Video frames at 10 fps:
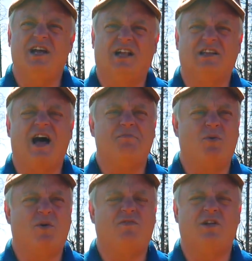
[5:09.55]
a lot
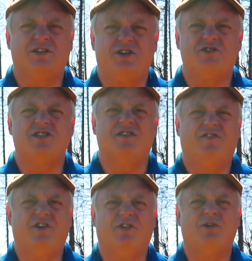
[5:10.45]
more volunteers in the
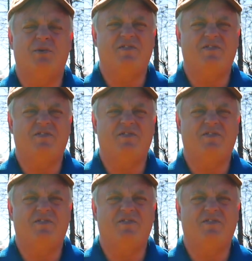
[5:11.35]
field than we've